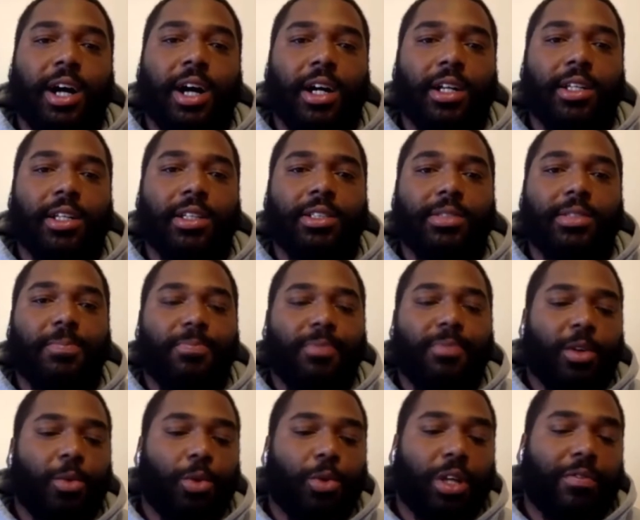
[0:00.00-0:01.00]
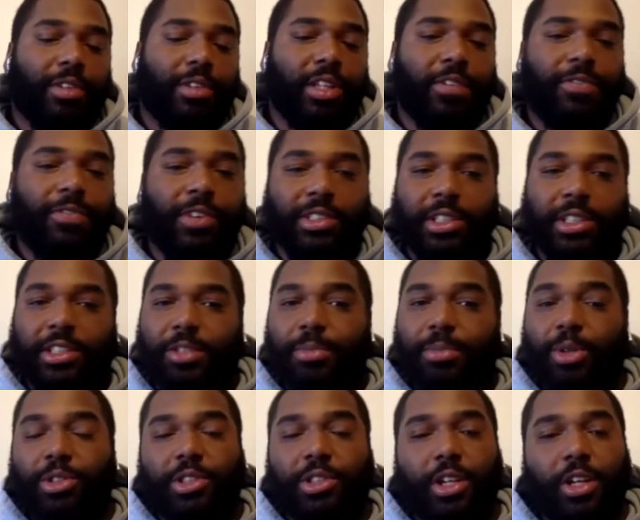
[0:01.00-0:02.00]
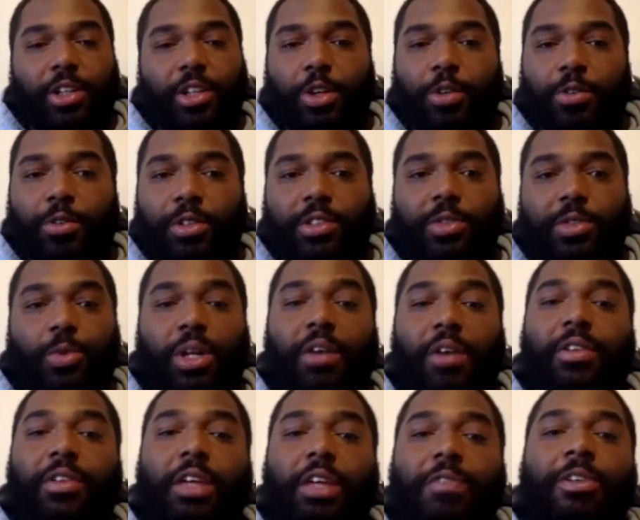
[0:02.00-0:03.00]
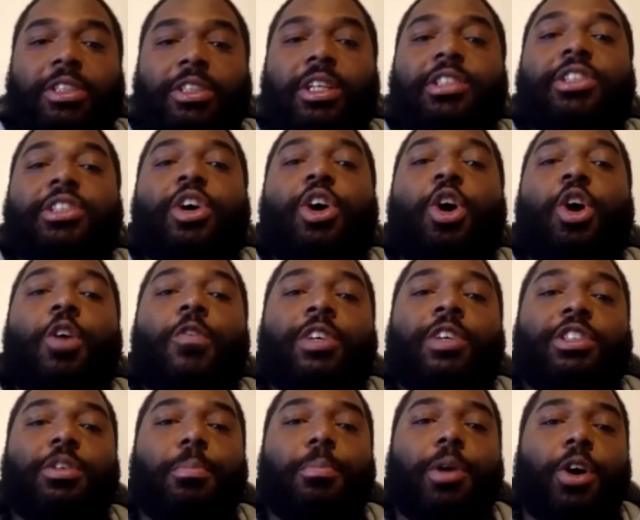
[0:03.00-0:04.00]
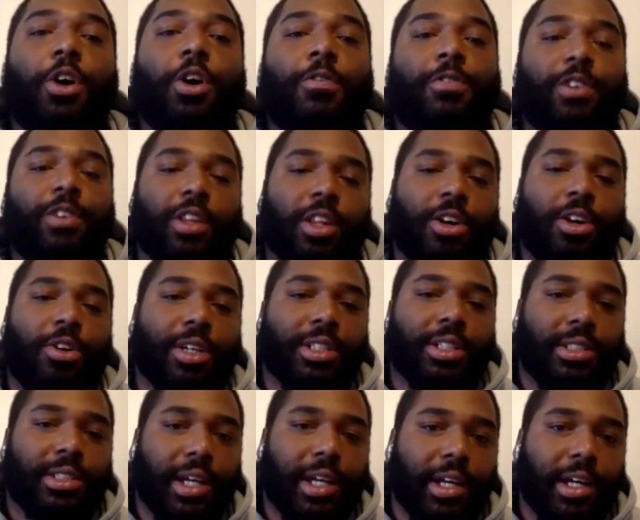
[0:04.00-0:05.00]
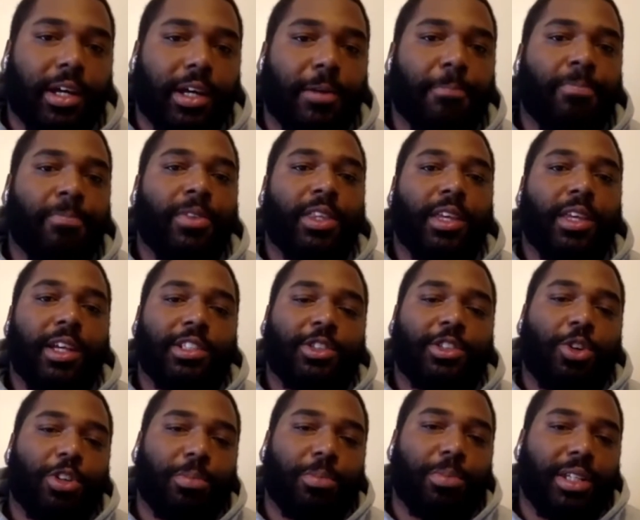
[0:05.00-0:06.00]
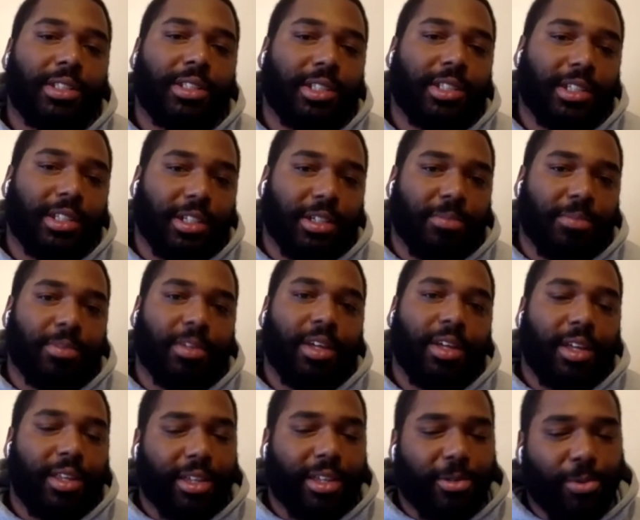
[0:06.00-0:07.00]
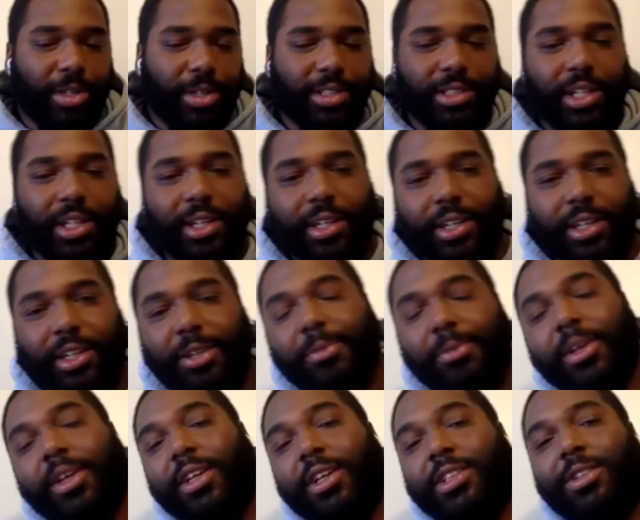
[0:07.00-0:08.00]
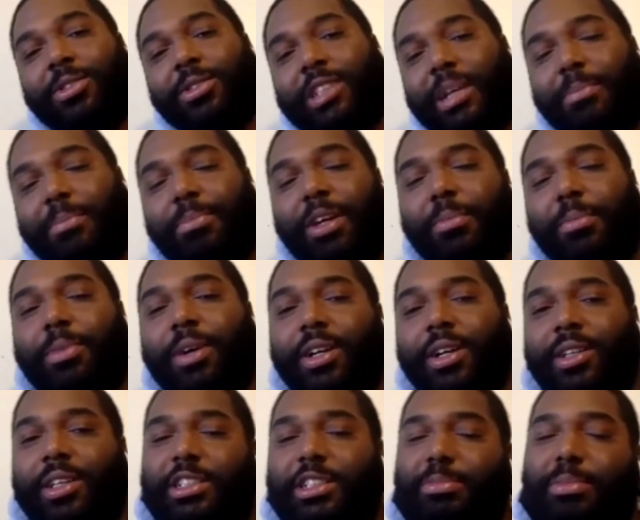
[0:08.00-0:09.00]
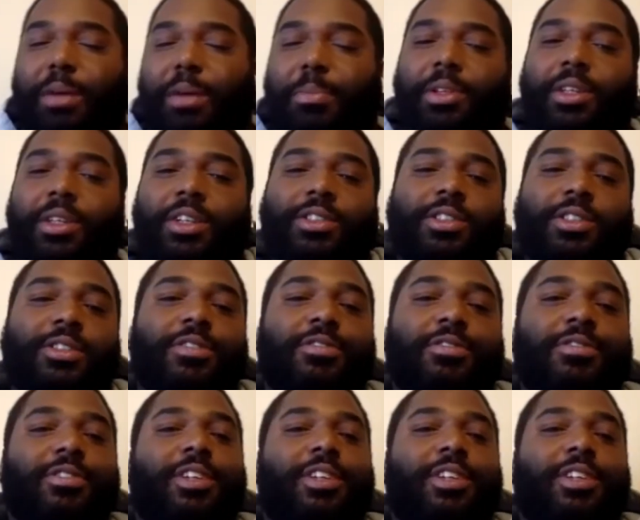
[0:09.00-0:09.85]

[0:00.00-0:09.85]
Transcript: hardest, whatever defense gets the most turnovers, whatever defense gets their offense the ball for the longest time, it's going to be the team that wins that game. The Tampa Bay Buccaneers is my prediction.